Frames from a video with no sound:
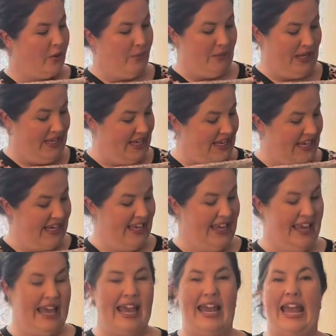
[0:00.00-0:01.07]
Minky,
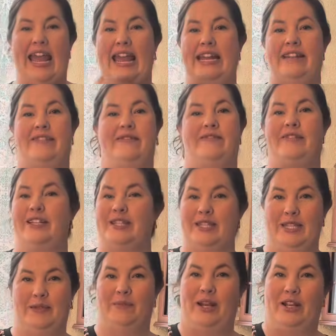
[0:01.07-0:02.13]
and this is my